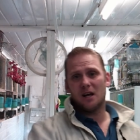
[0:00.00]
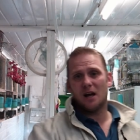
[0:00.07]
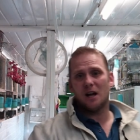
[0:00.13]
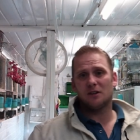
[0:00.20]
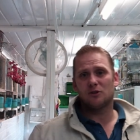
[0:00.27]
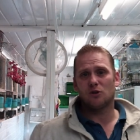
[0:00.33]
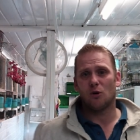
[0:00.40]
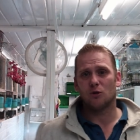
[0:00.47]

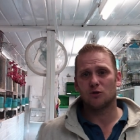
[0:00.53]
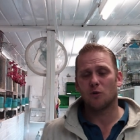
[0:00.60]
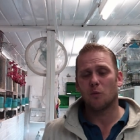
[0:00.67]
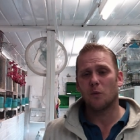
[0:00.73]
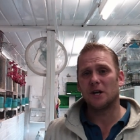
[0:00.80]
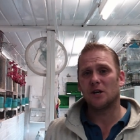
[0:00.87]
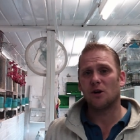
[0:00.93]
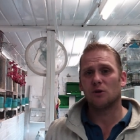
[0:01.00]
uh, doors and
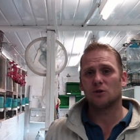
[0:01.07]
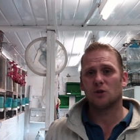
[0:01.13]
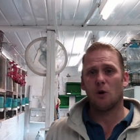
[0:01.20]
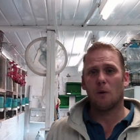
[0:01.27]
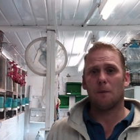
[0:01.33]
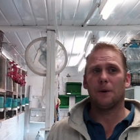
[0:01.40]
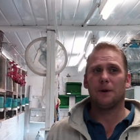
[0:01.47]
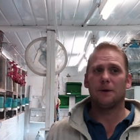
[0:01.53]
windows
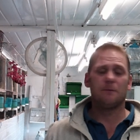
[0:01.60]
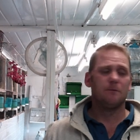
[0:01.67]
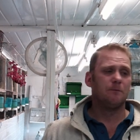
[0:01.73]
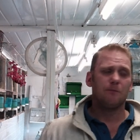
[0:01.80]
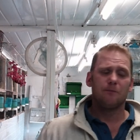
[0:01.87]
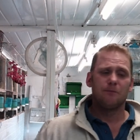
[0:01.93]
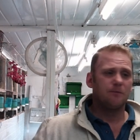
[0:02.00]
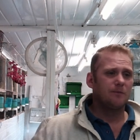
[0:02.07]
open,
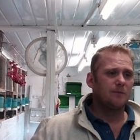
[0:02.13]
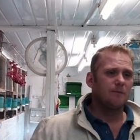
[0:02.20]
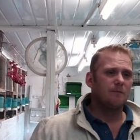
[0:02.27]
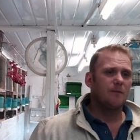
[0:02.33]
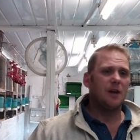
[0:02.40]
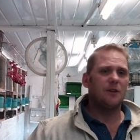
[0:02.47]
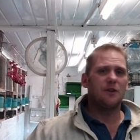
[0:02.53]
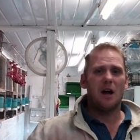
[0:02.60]

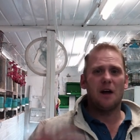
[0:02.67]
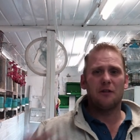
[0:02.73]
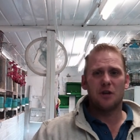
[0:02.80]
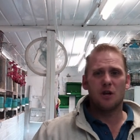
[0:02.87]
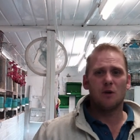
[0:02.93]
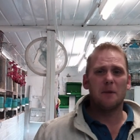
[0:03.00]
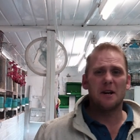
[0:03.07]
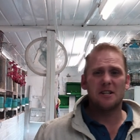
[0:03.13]
the
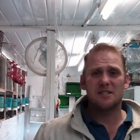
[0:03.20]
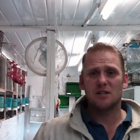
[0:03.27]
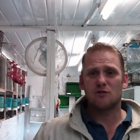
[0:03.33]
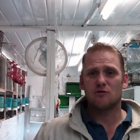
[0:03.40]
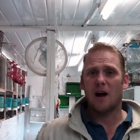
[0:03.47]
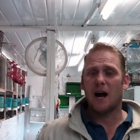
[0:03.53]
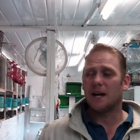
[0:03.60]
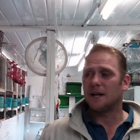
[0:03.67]
humidity is
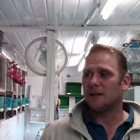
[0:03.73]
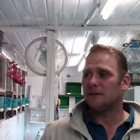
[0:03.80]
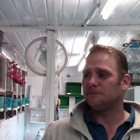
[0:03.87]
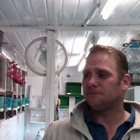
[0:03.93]
right